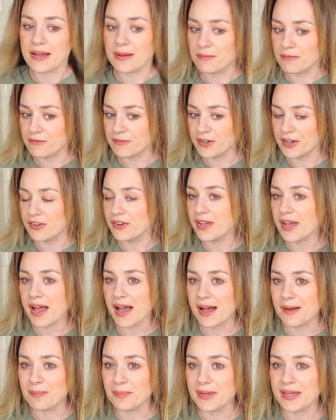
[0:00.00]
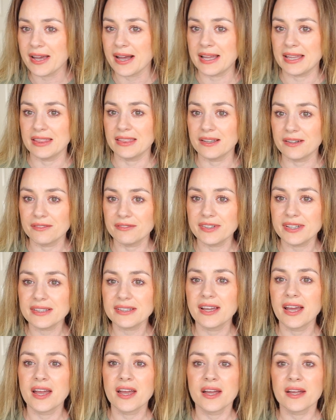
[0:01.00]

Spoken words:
I'm very happy. I love it.